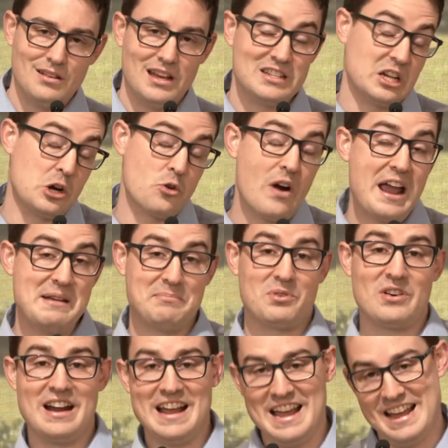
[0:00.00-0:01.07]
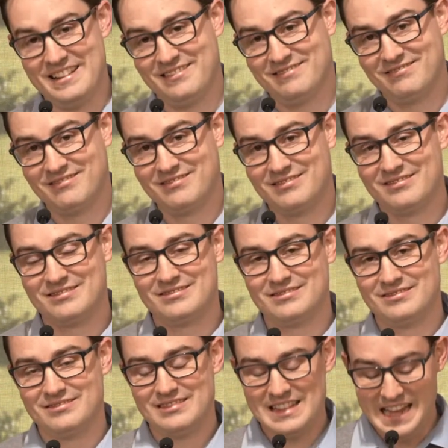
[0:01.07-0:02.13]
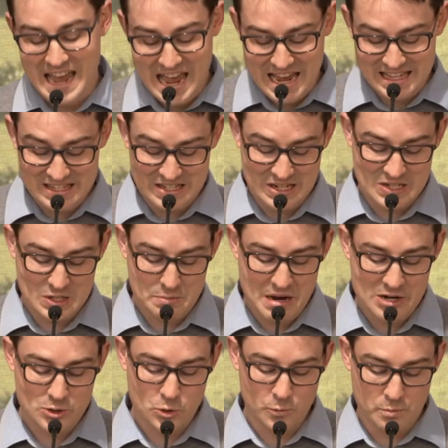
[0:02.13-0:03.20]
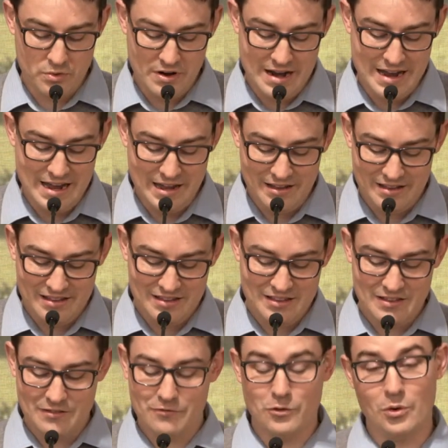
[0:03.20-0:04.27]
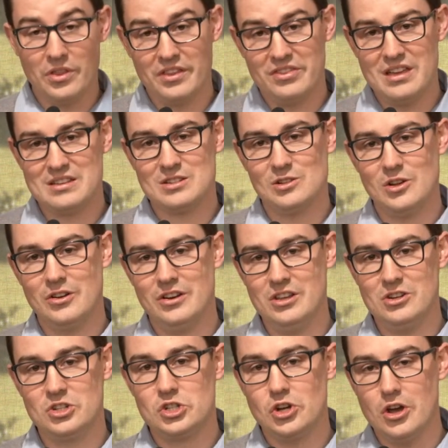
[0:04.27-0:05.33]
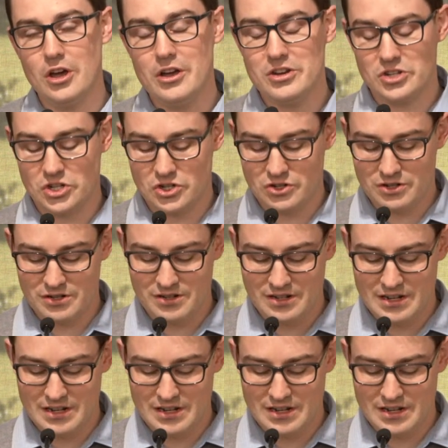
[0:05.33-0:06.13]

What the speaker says: It's a great prayer. It's a special prayer for the Thessalonian church.